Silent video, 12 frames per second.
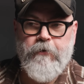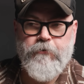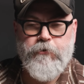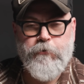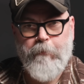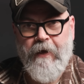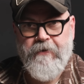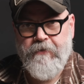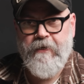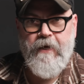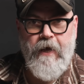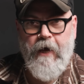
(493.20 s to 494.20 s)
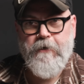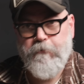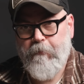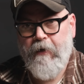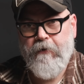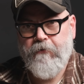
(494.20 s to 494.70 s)
spicy
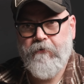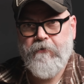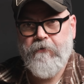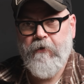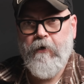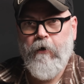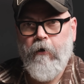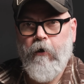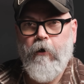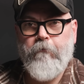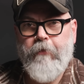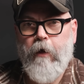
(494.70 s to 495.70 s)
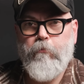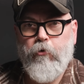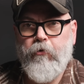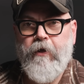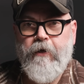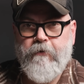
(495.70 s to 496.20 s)
aspects of that
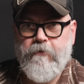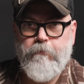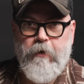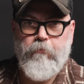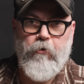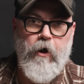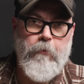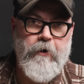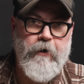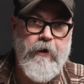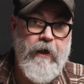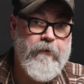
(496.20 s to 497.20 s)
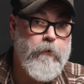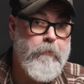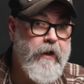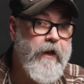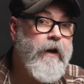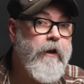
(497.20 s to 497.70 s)
Perique to be prominent at the
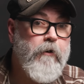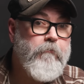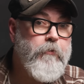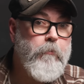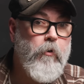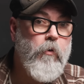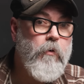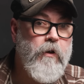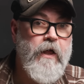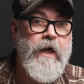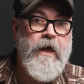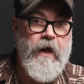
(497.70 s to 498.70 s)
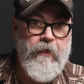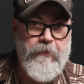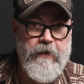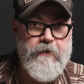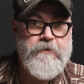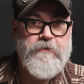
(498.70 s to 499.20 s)
beginning of the bowl, and
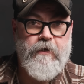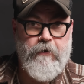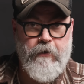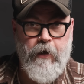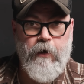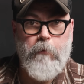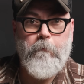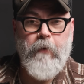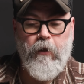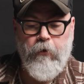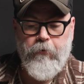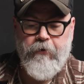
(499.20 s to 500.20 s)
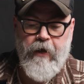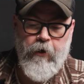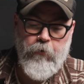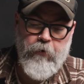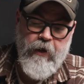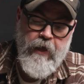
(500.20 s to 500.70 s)
then it's going to kind of mellow
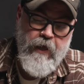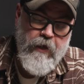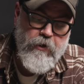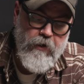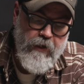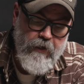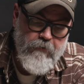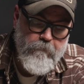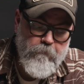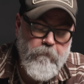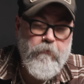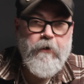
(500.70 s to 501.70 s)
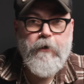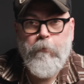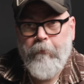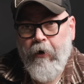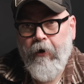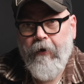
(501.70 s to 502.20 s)
down.
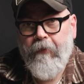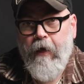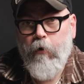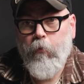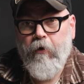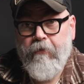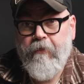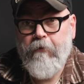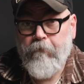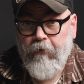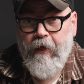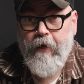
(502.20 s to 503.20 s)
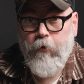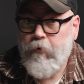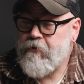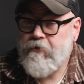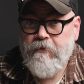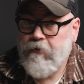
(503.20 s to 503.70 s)
Comparing that with the flake,
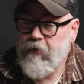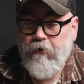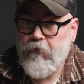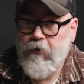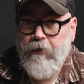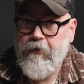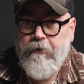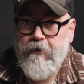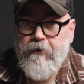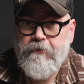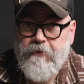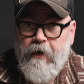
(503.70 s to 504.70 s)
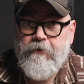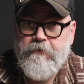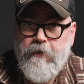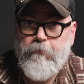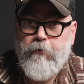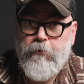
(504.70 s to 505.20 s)
which is literally the exact
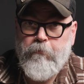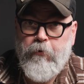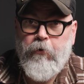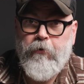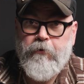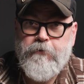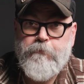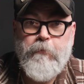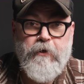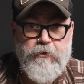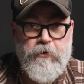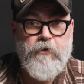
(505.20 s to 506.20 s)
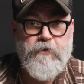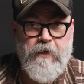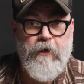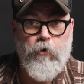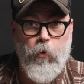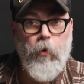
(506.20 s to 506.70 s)
same components, but just
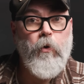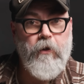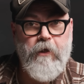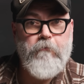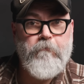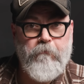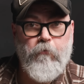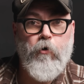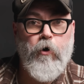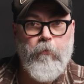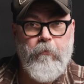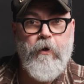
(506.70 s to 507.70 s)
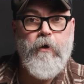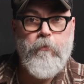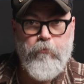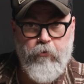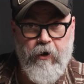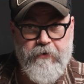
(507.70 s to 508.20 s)
in whole leaf form,
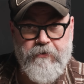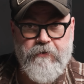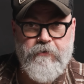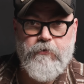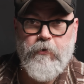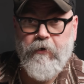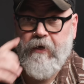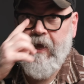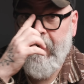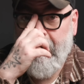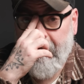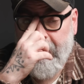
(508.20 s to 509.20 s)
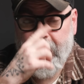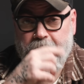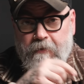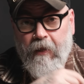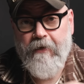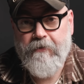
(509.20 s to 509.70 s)
pressed into a cake and then
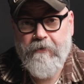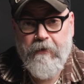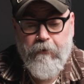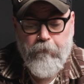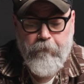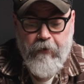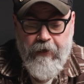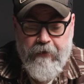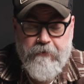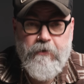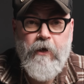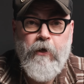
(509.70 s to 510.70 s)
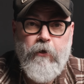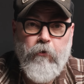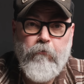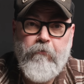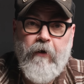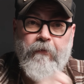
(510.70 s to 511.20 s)
sliced into flakes,
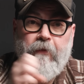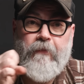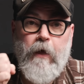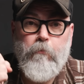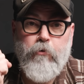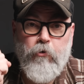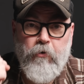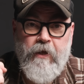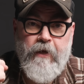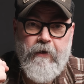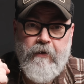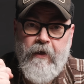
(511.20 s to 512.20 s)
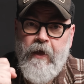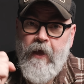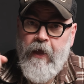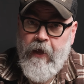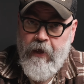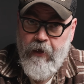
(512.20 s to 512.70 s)
you'll find that Perique
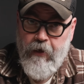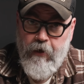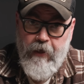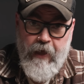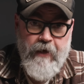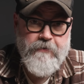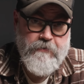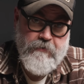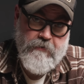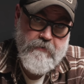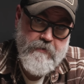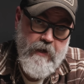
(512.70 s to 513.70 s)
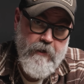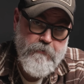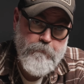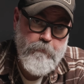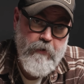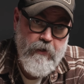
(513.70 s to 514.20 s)
essence
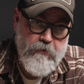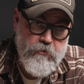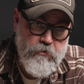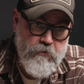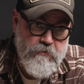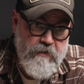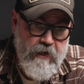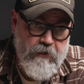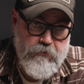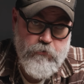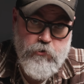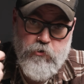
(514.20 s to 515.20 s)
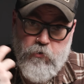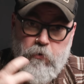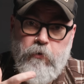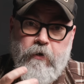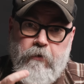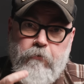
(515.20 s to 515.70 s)
has been just
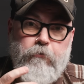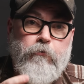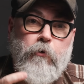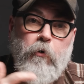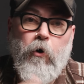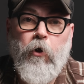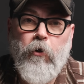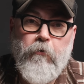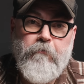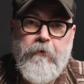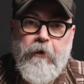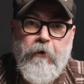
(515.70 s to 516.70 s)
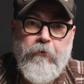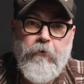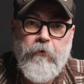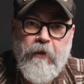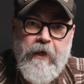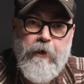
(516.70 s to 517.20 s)
extruded through all of the
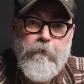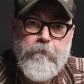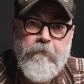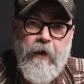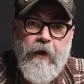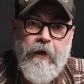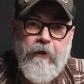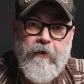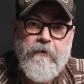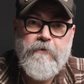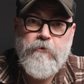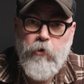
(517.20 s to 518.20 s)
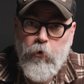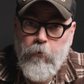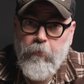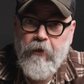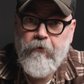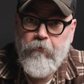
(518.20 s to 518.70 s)
other leaf, and it's
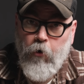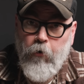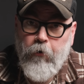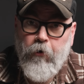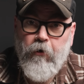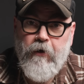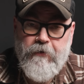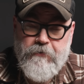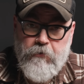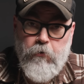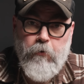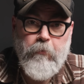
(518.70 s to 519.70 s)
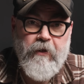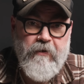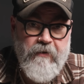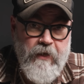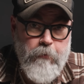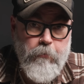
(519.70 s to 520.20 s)
notably darker, it's notably
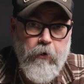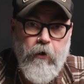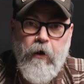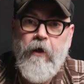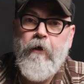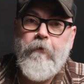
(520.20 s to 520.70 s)
deeper.